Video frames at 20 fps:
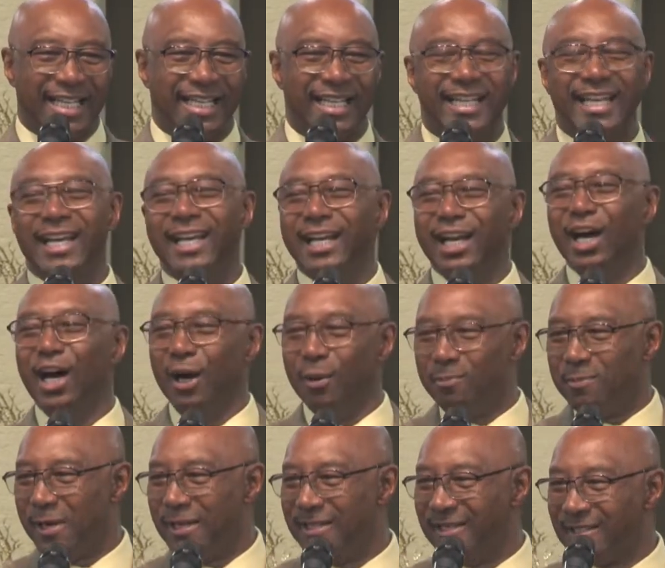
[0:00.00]
get
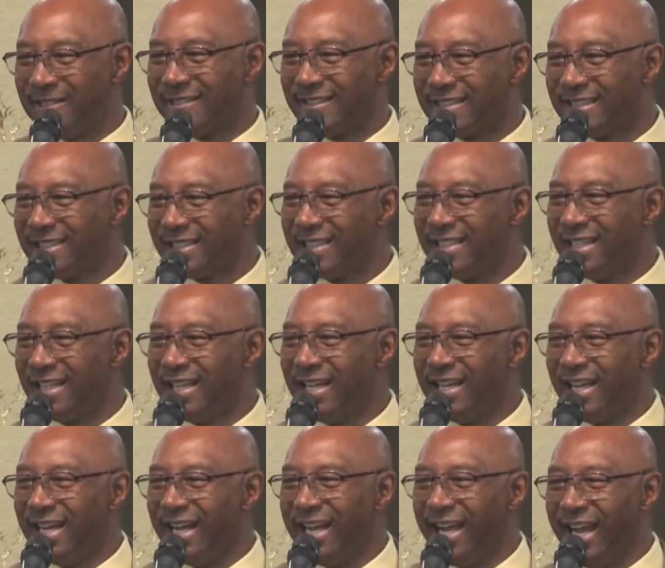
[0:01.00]
up
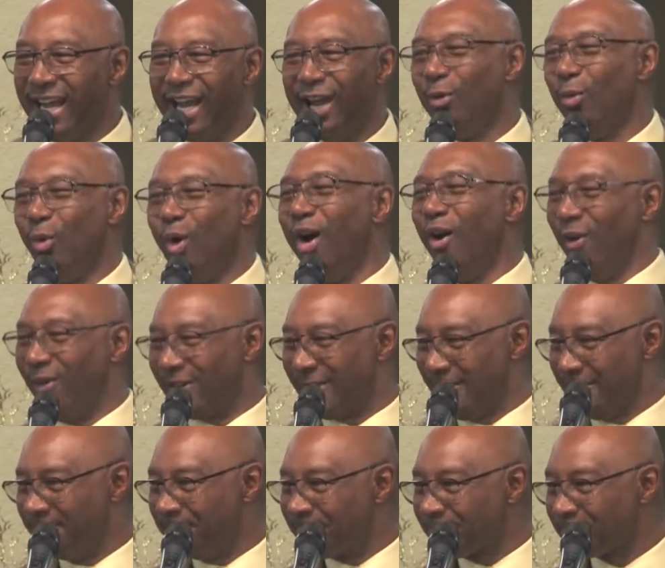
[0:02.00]
and walk.
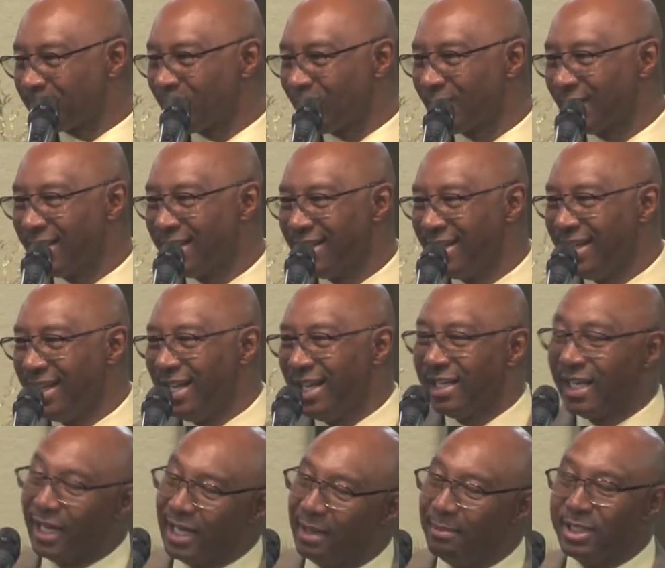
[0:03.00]

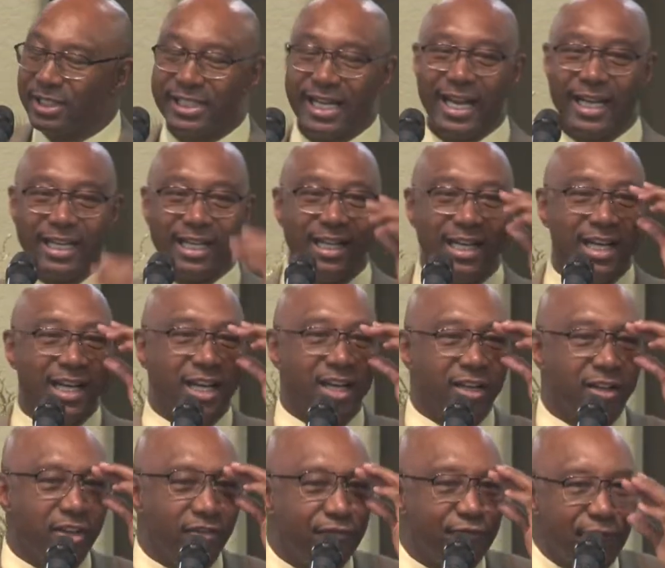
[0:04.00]
Now, let me tell you,
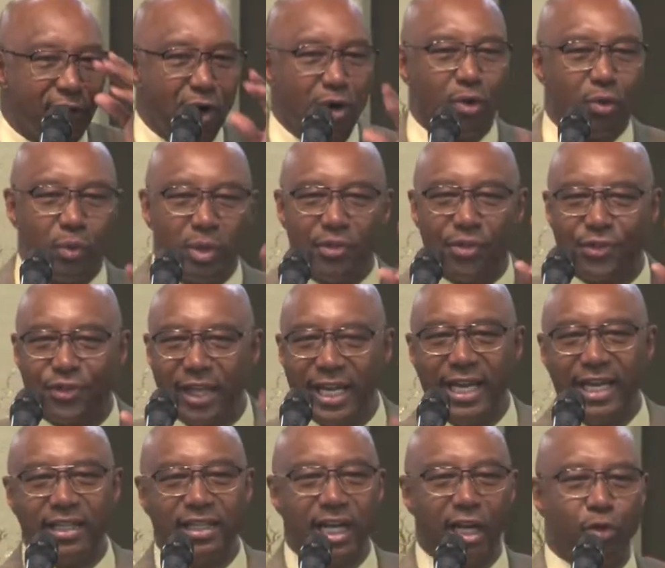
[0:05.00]
folk would
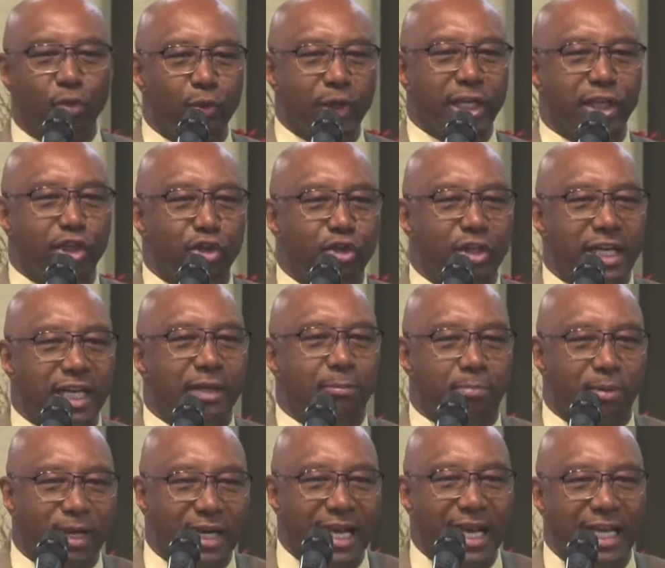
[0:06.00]
think that when you get
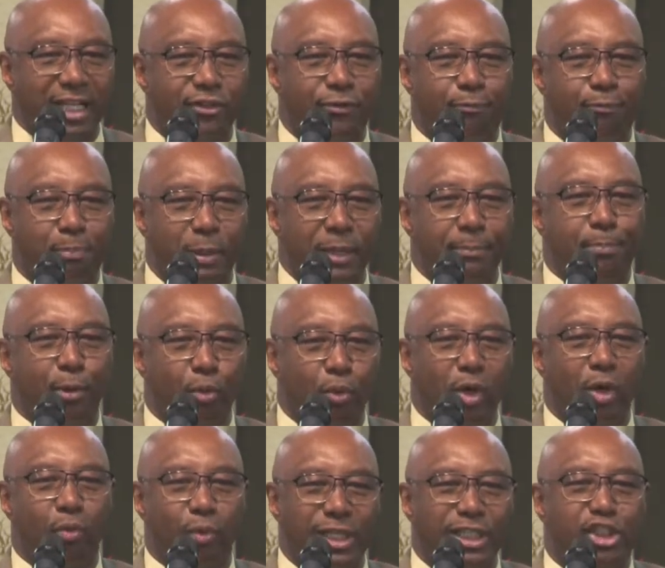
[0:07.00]
blessed, people
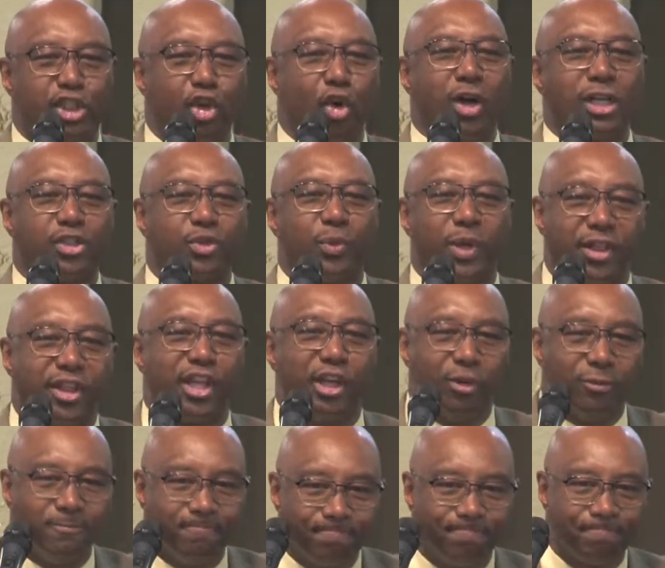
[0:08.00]
would rejoice with
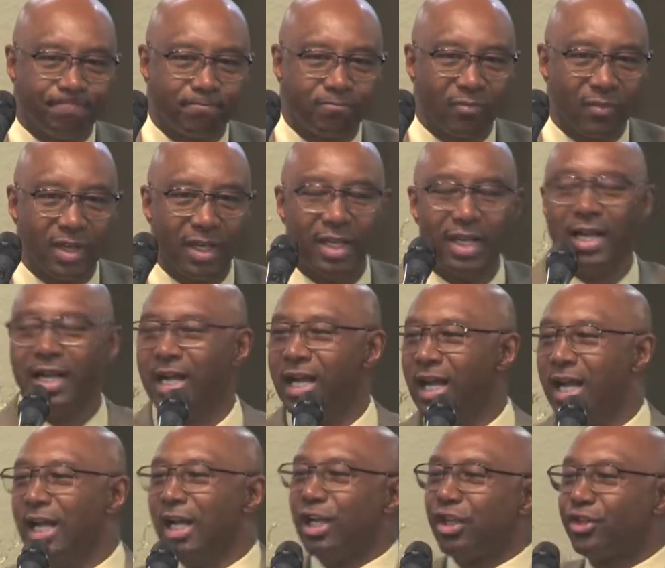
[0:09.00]
you.
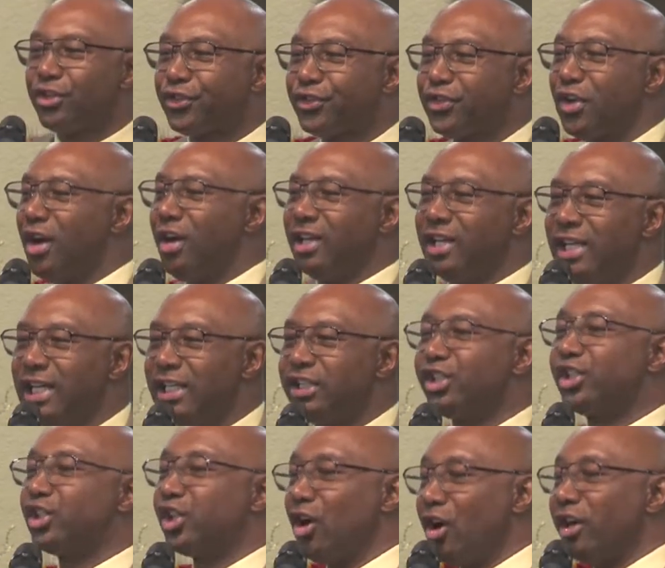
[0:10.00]
Certainly,
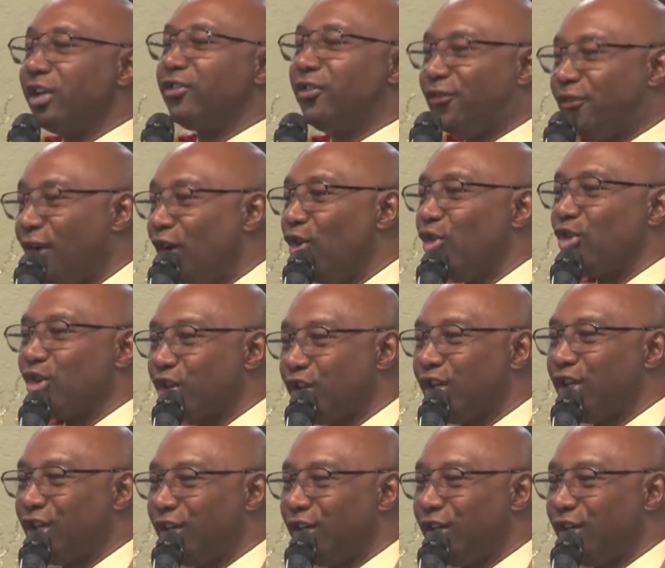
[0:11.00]
church folk,